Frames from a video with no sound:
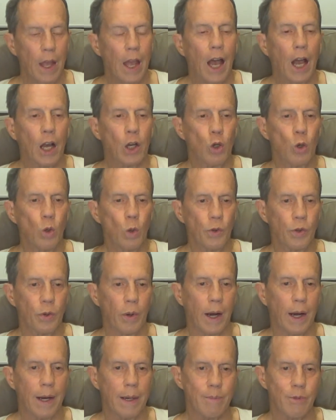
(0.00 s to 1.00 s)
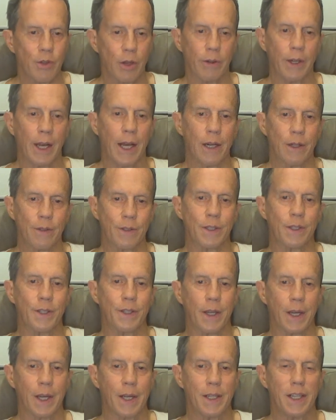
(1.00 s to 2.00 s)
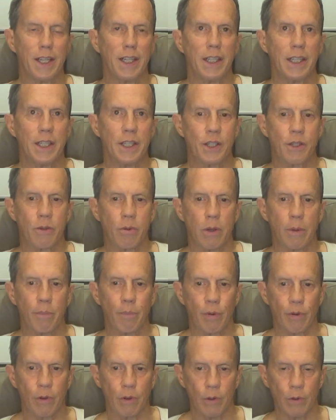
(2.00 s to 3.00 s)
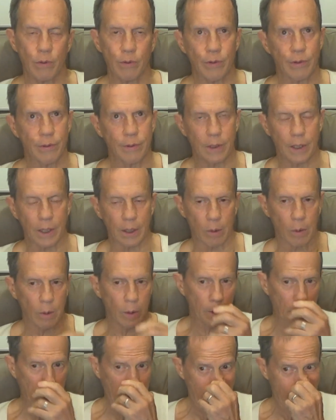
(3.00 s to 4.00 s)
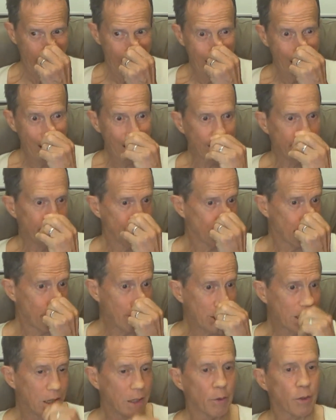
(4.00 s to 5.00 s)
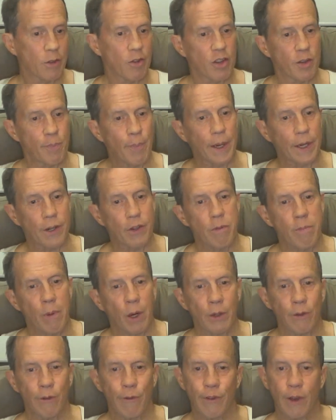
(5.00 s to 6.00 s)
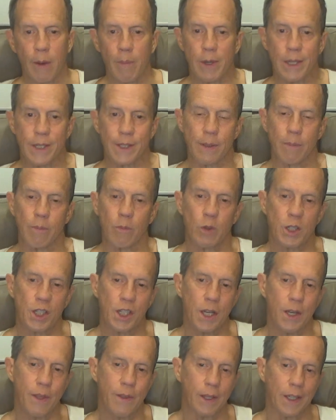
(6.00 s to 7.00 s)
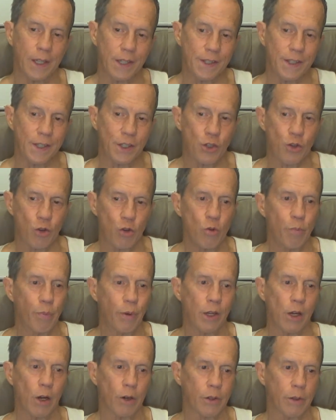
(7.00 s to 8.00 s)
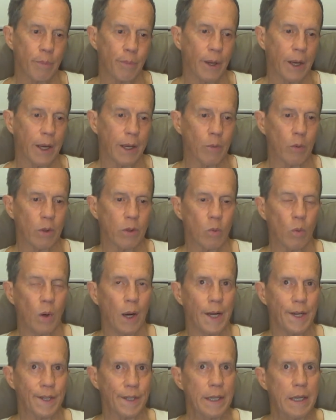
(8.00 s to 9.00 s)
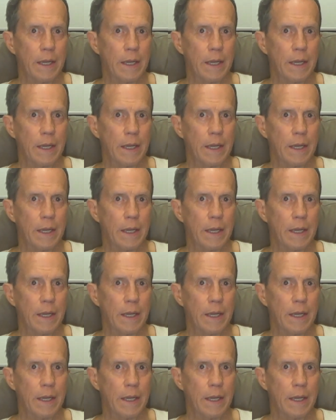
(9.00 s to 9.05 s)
a call to arms on how society needs to improve, end quote, especially with respect to modern feminism, which he thinks is too preoccupied with white,